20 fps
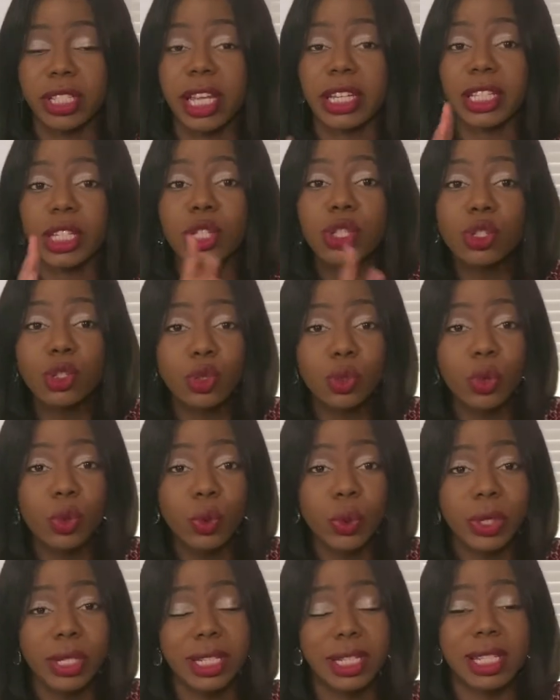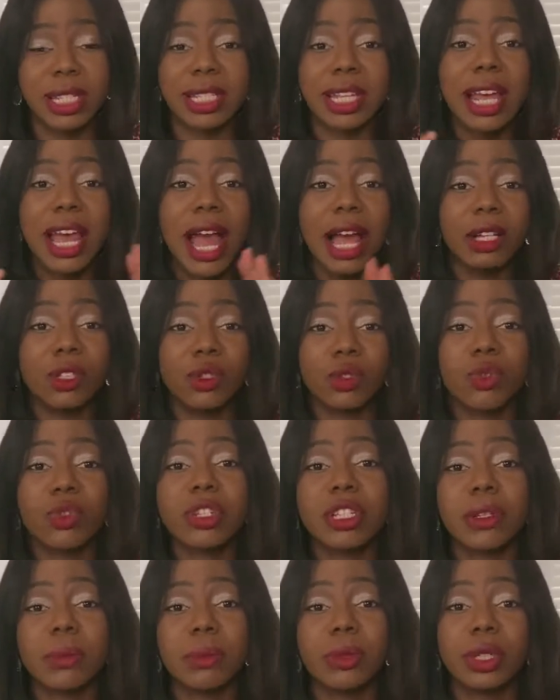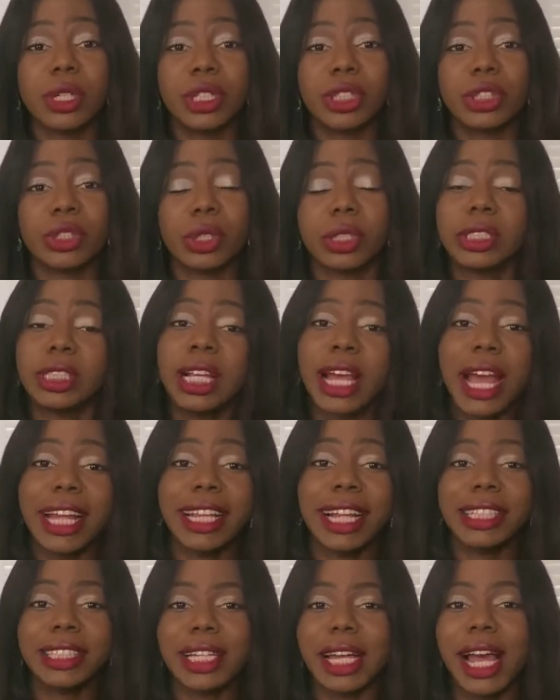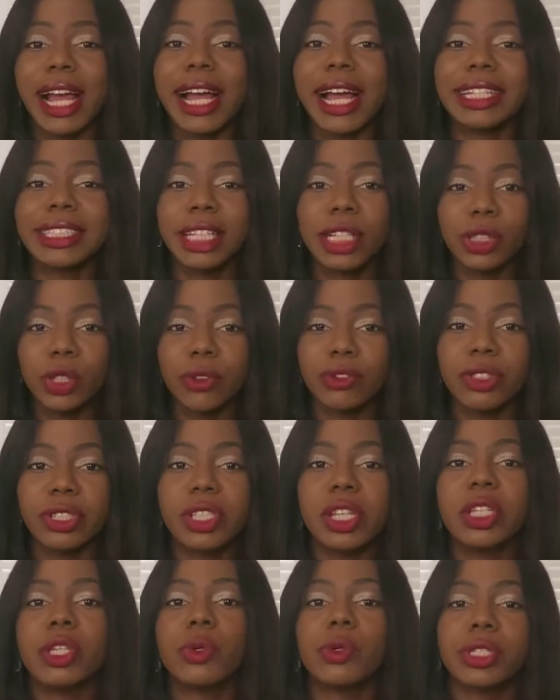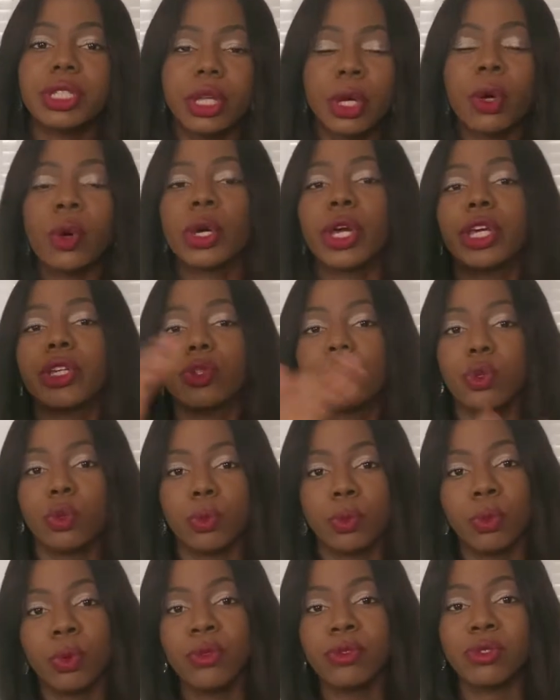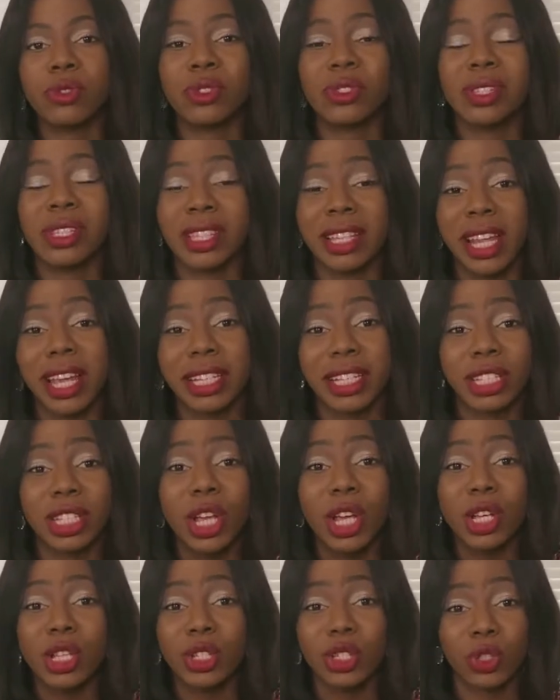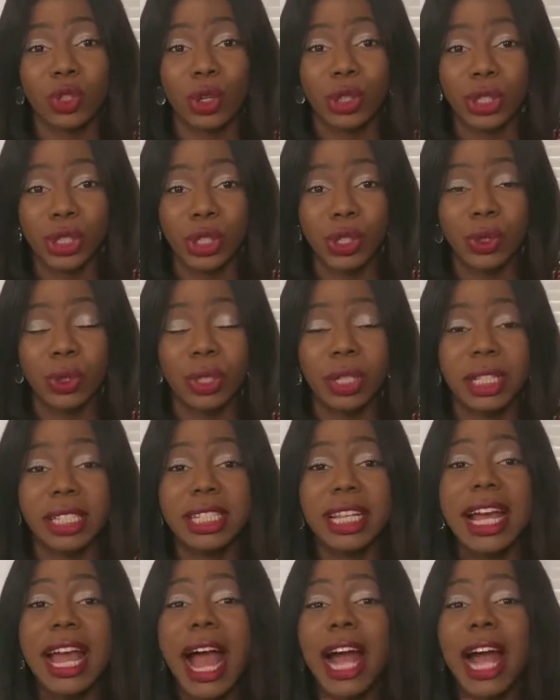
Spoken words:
I did 2 quizzes and 2 simulations, and at the end of the day, they will say, okay, you can move to the next study unit.